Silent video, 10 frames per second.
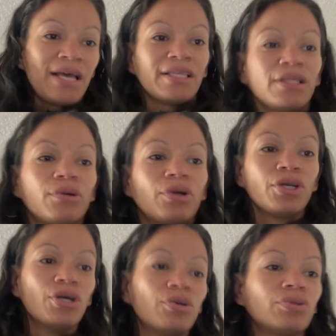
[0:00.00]
The Lord
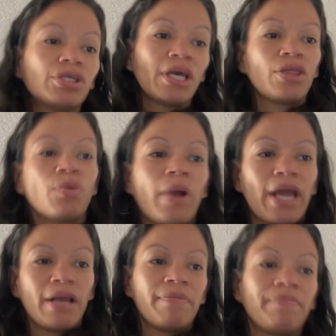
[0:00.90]
knows the
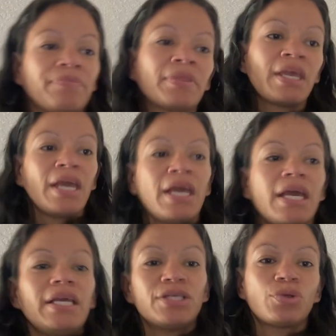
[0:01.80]
way.
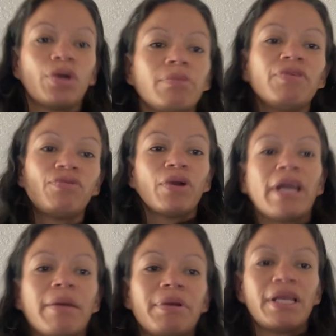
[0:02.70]
He is going before
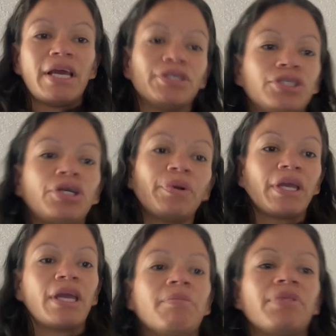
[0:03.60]
Ammon and
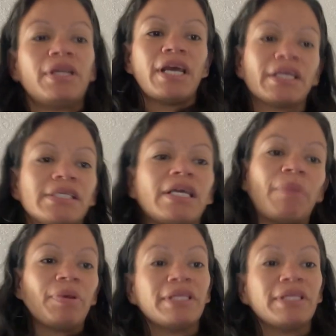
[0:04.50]
showing him the next step.